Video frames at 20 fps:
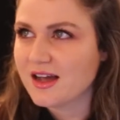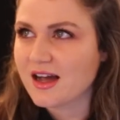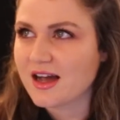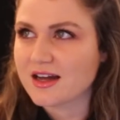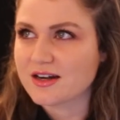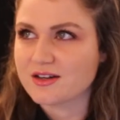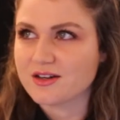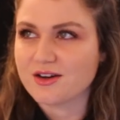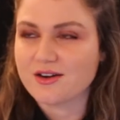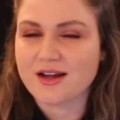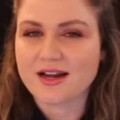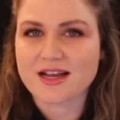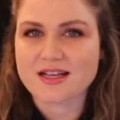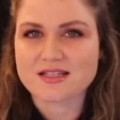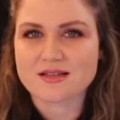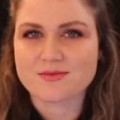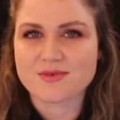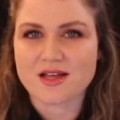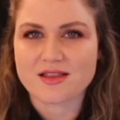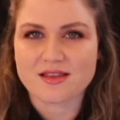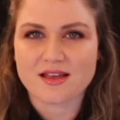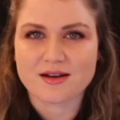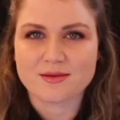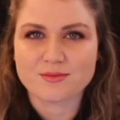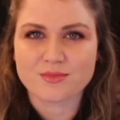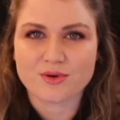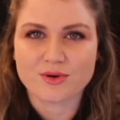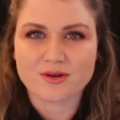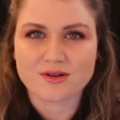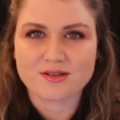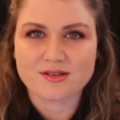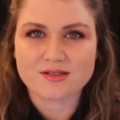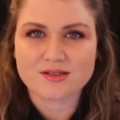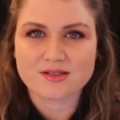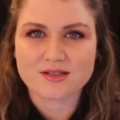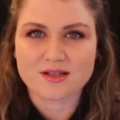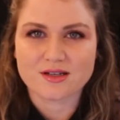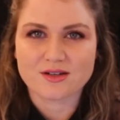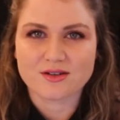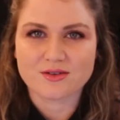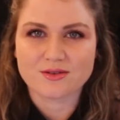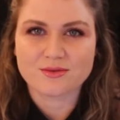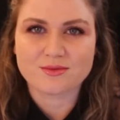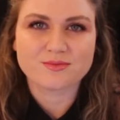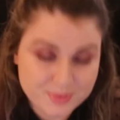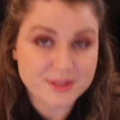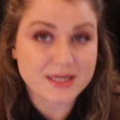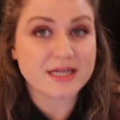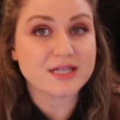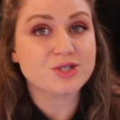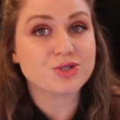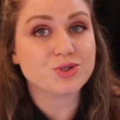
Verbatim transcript: I don't know, I guess I'm not that important. So, but I